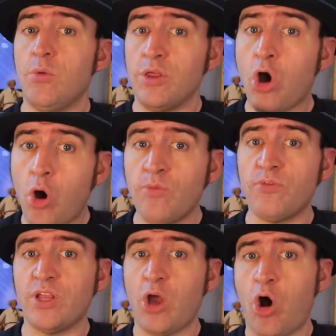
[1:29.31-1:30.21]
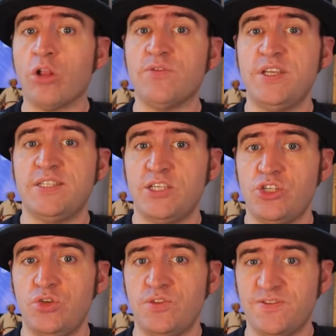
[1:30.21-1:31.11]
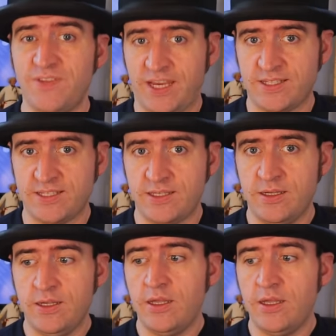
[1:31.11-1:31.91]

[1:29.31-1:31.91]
with hopefully all of these issues fixed.